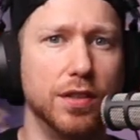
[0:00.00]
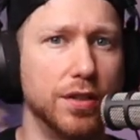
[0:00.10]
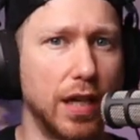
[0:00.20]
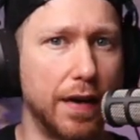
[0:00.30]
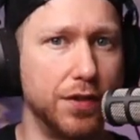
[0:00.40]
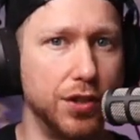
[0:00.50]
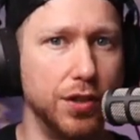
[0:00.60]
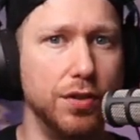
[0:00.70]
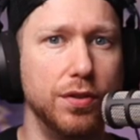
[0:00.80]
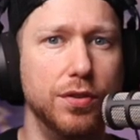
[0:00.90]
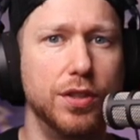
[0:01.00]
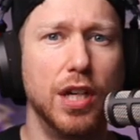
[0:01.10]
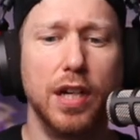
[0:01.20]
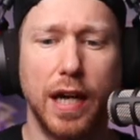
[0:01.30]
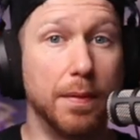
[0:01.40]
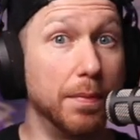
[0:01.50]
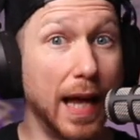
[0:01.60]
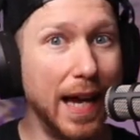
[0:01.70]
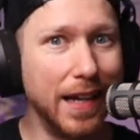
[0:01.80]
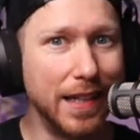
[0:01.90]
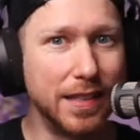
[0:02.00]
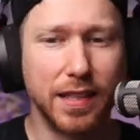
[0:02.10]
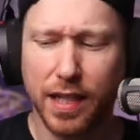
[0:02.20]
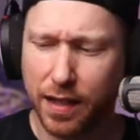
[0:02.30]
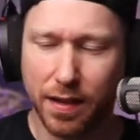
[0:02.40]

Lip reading: and soft shoes and blankets,